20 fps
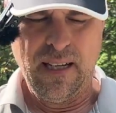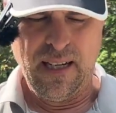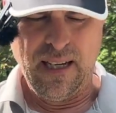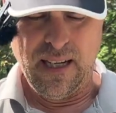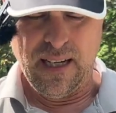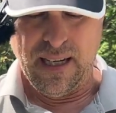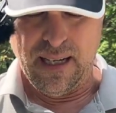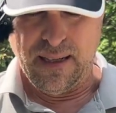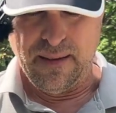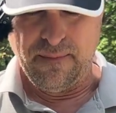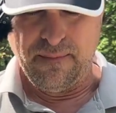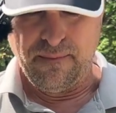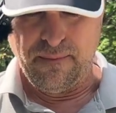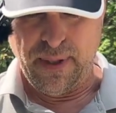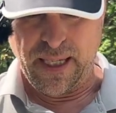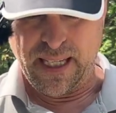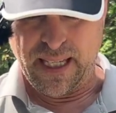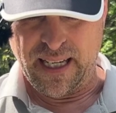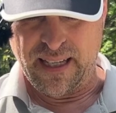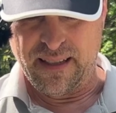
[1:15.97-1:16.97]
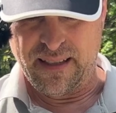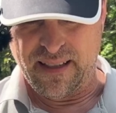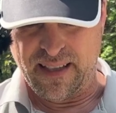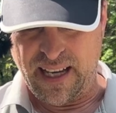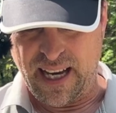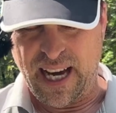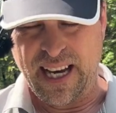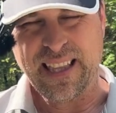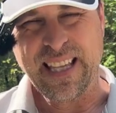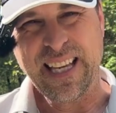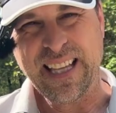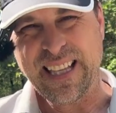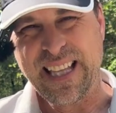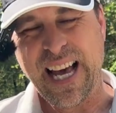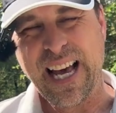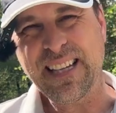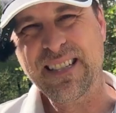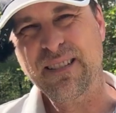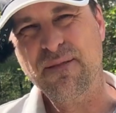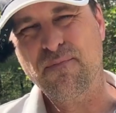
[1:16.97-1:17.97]
um, because I think
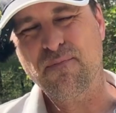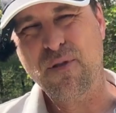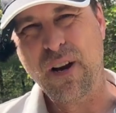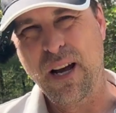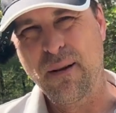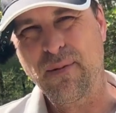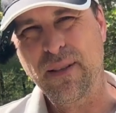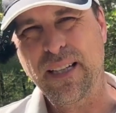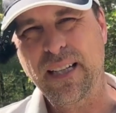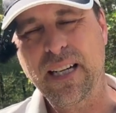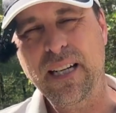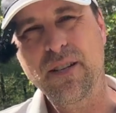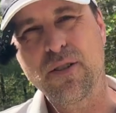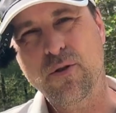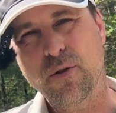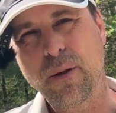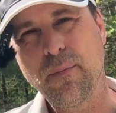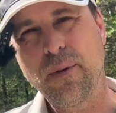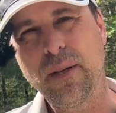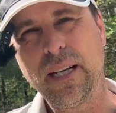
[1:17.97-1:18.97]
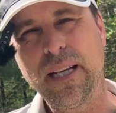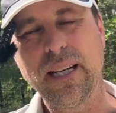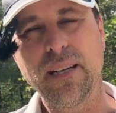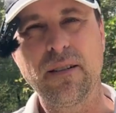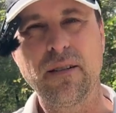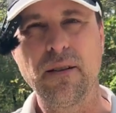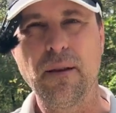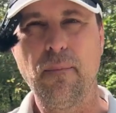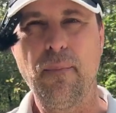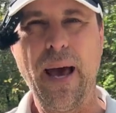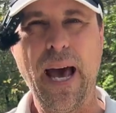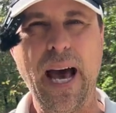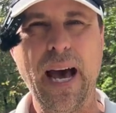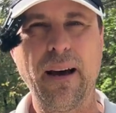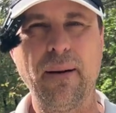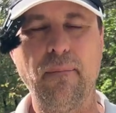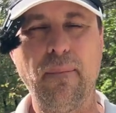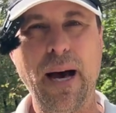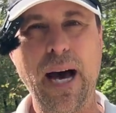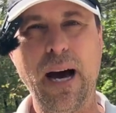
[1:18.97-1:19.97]
that's probably contributing to the
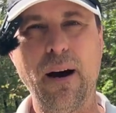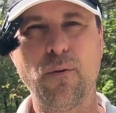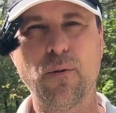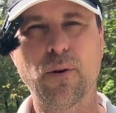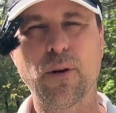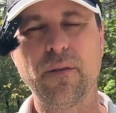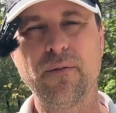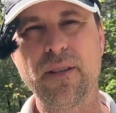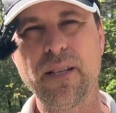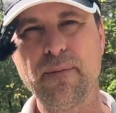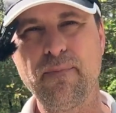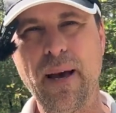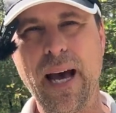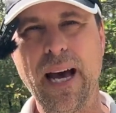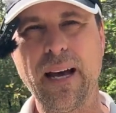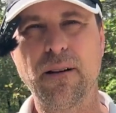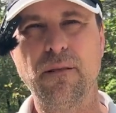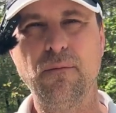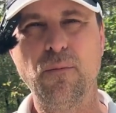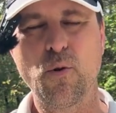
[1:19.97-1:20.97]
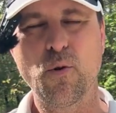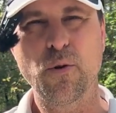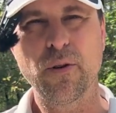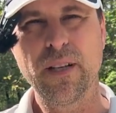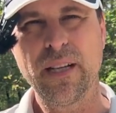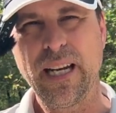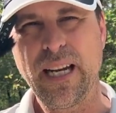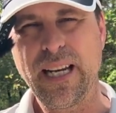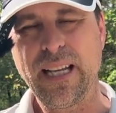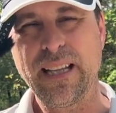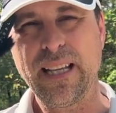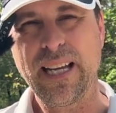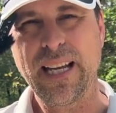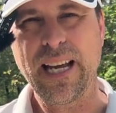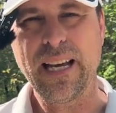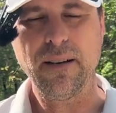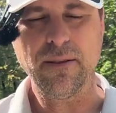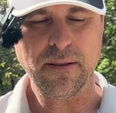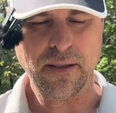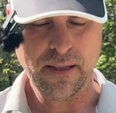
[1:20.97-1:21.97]
power of this paddle more than anything
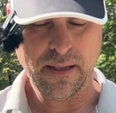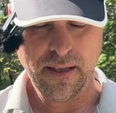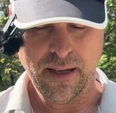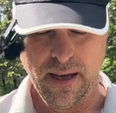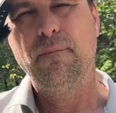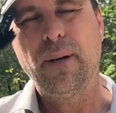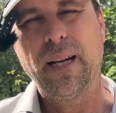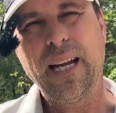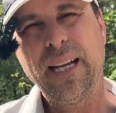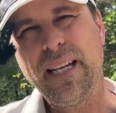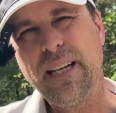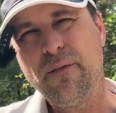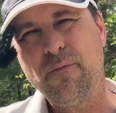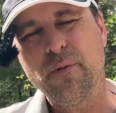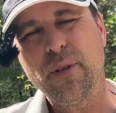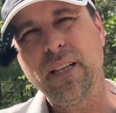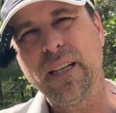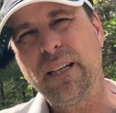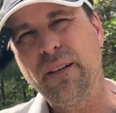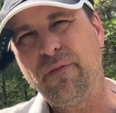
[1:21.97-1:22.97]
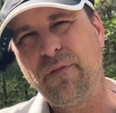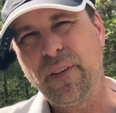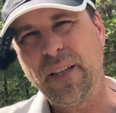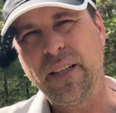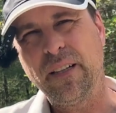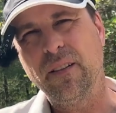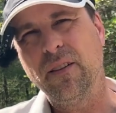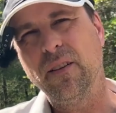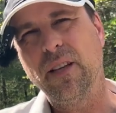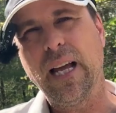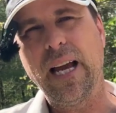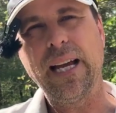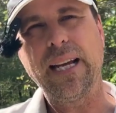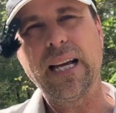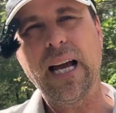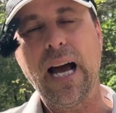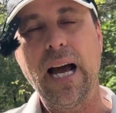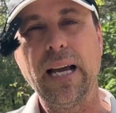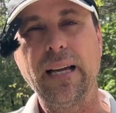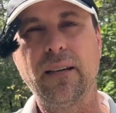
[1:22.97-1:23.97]
else. But I didn't really feel like
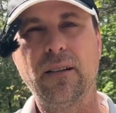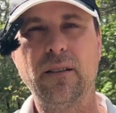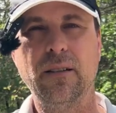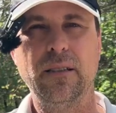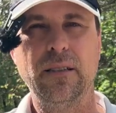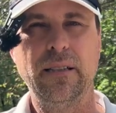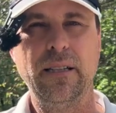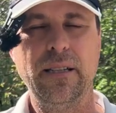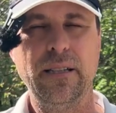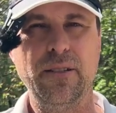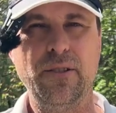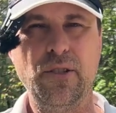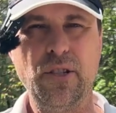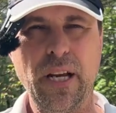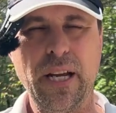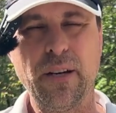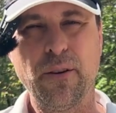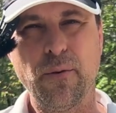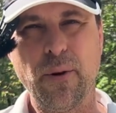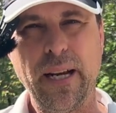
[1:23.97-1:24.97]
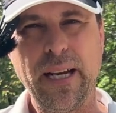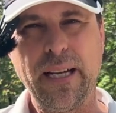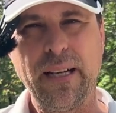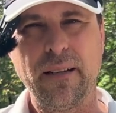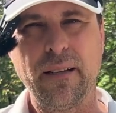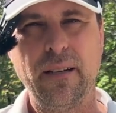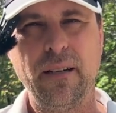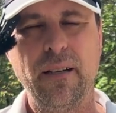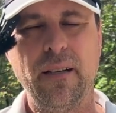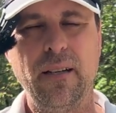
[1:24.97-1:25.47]
I could generate